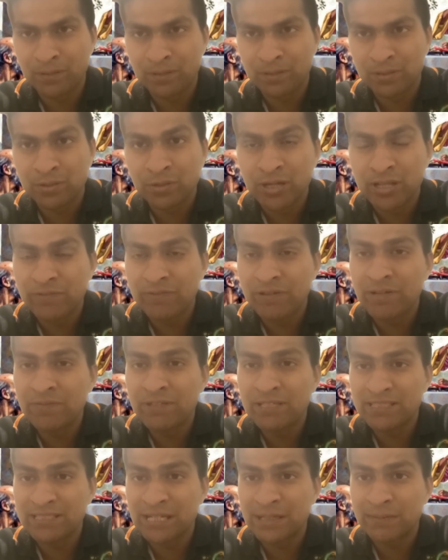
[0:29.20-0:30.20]
Today when
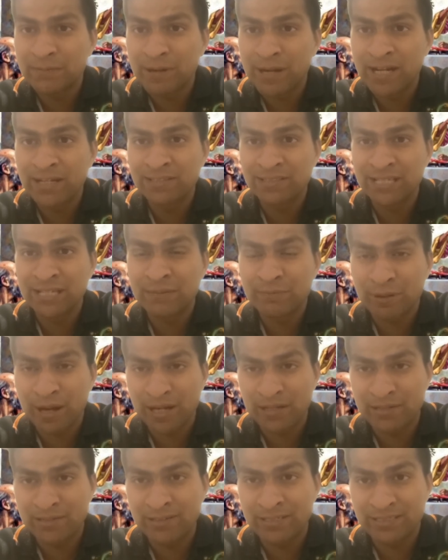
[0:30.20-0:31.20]
we celebrate St.
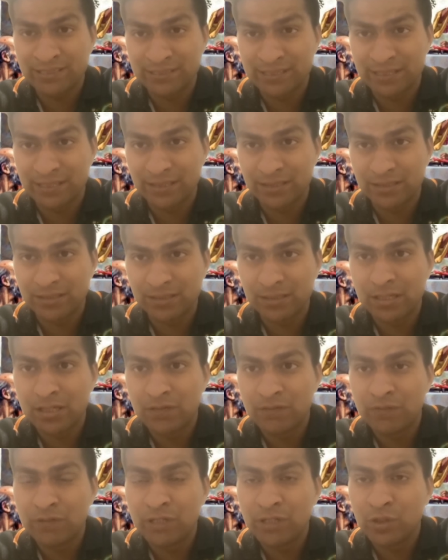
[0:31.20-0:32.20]
Patrick's Day,
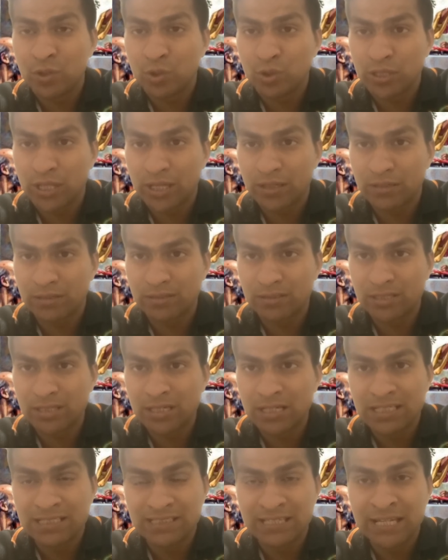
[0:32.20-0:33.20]
we know that
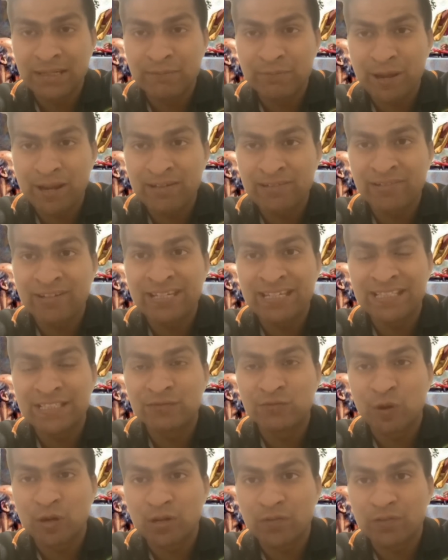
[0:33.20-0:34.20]
St. Patrick is
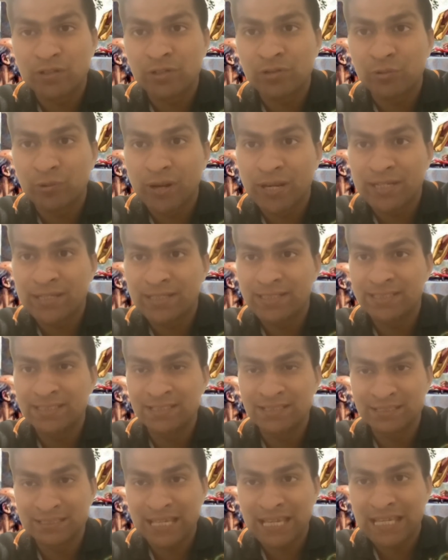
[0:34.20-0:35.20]
one of the
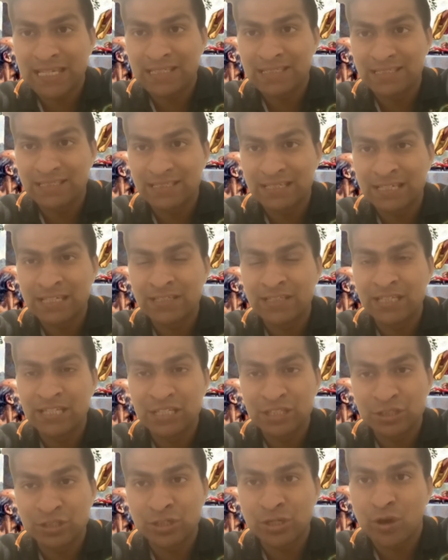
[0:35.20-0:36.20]
greatest saints in the
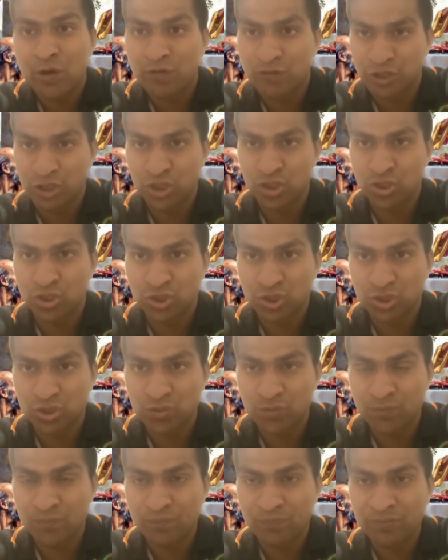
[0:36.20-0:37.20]
history of church.
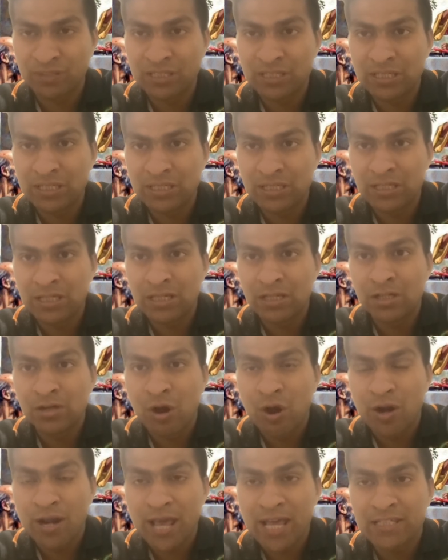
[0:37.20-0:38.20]

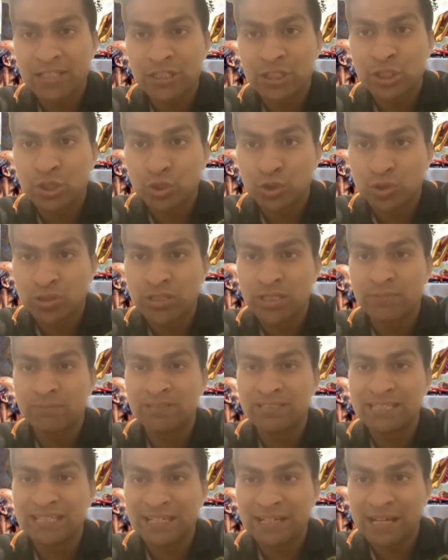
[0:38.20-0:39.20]
God has used him
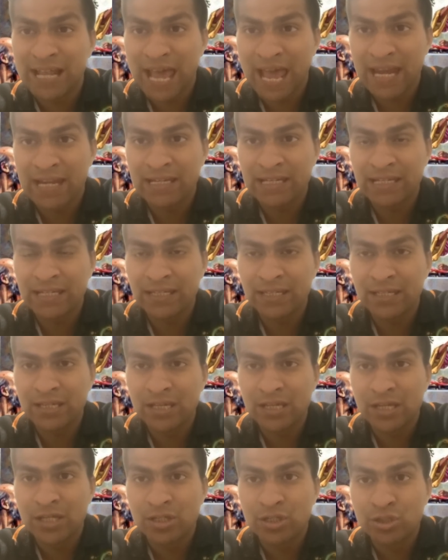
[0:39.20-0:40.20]
single-handedly
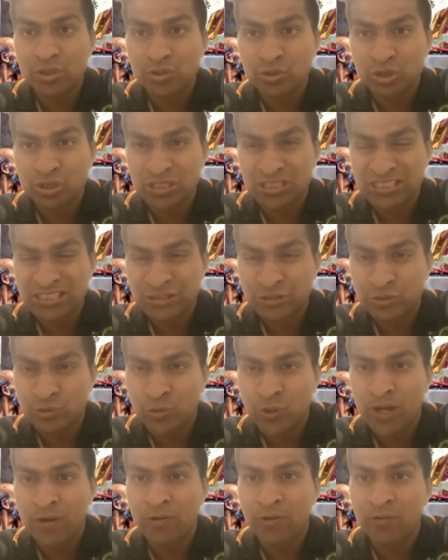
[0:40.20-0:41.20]
to
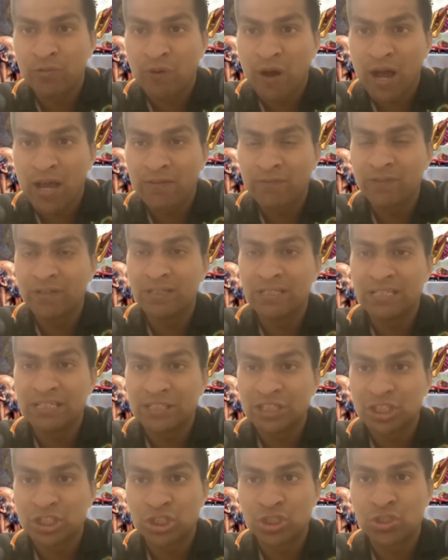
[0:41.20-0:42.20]
do a revival in
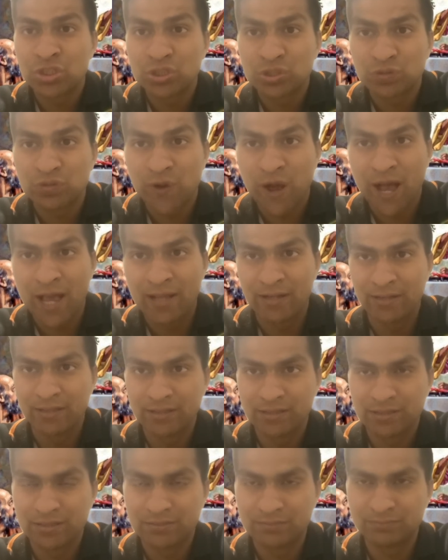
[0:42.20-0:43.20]
the Church of
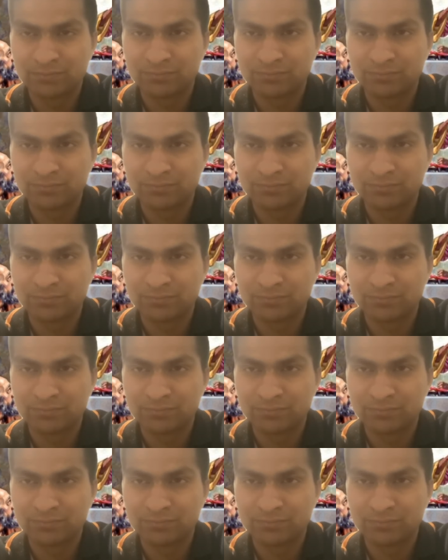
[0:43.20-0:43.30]
Ireland.